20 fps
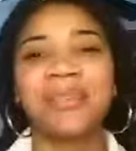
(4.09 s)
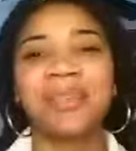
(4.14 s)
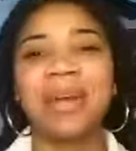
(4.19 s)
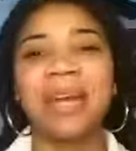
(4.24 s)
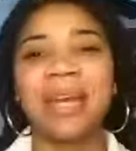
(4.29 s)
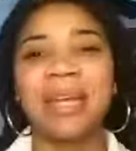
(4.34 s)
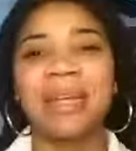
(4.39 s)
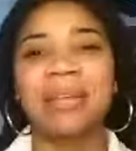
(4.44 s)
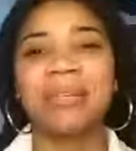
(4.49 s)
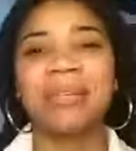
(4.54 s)
where
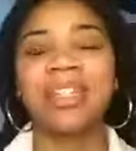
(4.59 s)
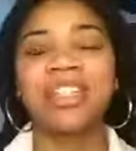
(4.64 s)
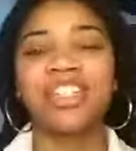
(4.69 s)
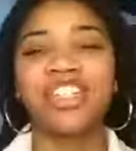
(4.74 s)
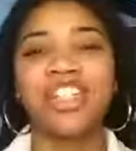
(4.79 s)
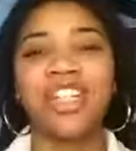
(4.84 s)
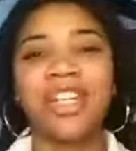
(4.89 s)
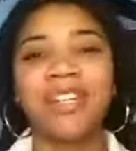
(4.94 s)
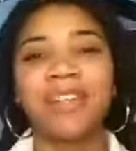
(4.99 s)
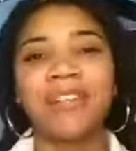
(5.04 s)
I am the
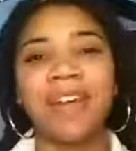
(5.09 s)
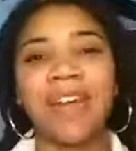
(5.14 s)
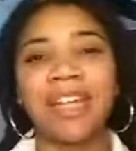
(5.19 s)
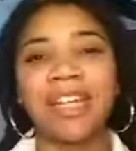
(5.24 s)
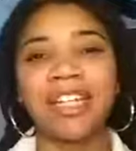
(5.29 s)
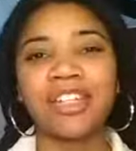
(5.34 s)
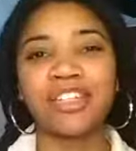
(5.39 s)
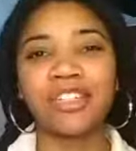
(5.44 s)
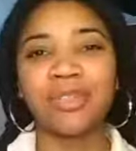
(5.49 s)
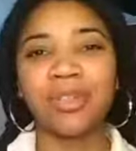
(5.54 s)
Chief
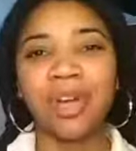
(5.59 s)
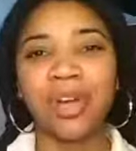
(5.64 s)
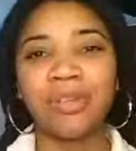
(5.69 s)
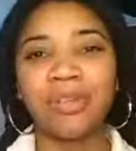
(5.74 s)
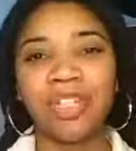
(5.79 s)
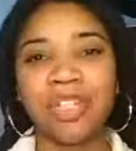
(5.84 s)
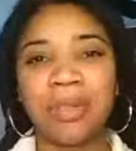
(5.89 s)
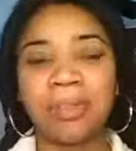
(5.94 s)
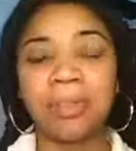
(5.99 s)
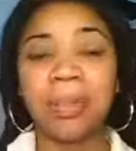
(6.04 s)
Financial
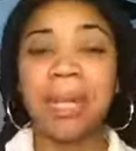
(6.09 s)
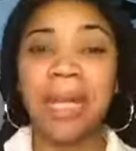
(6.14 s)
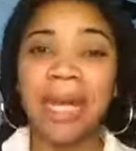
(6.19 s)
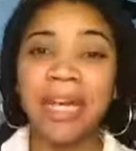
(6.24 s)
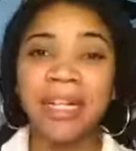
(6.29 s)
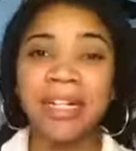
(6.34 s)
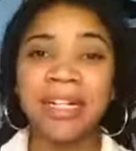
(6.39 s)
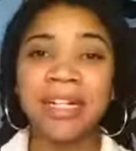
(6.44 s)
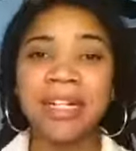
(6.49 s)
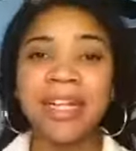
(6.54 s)
Coach and
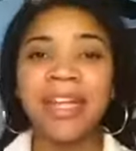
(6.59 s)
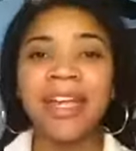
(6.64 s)
Planner.